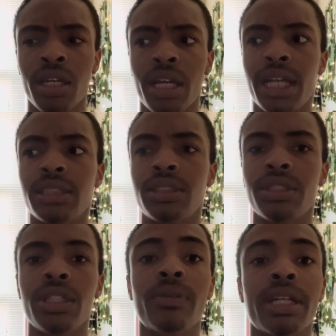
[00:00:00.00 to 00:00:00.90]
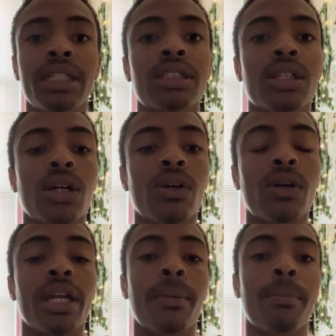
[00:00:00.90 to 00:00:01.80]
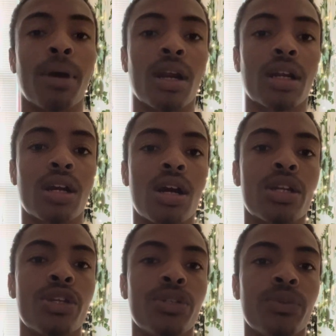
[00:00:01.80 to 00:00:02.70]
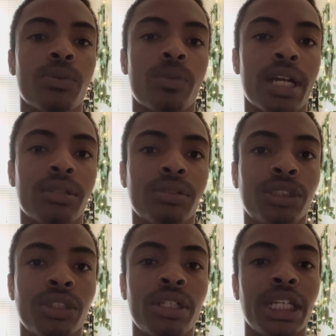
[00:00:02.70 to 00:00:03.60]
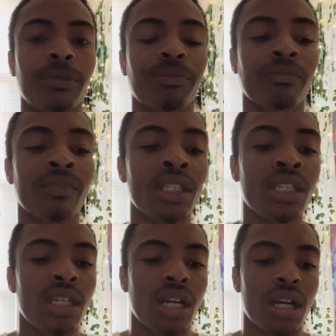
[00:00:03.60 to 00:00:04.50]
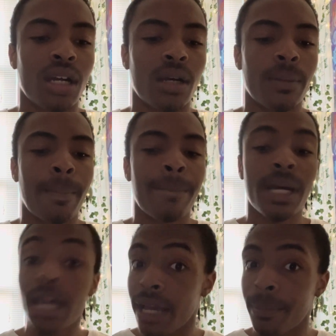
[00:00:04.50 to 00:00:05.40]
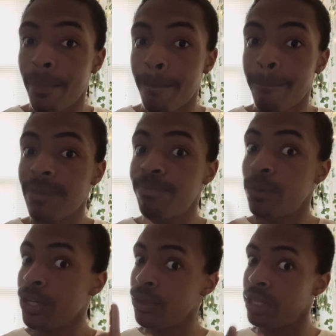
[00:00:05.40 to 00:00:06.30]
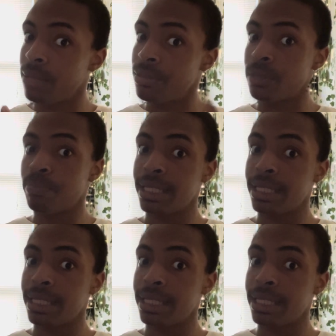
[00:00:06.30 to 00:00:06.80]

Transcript: And so you're ready to go and embark on a new and wild journey. But before you do that, Mr.